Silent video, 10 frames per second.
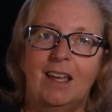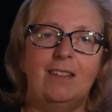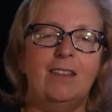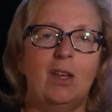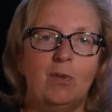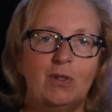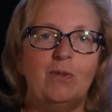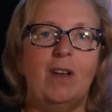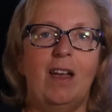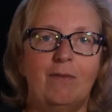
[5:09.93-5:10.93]
and that they will
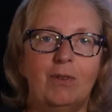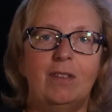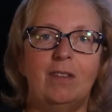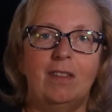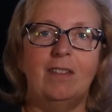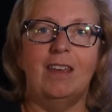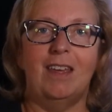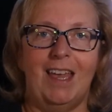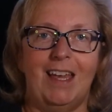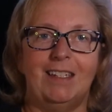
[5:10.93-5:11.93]
do everything they
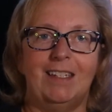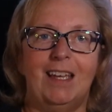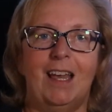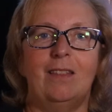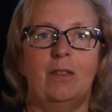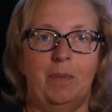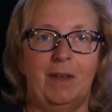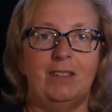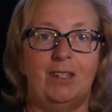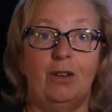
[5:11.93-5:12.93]
can to get the
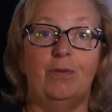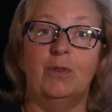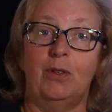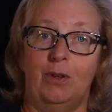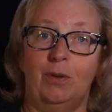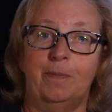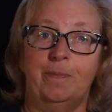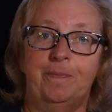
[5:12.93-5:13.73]
best deal for you.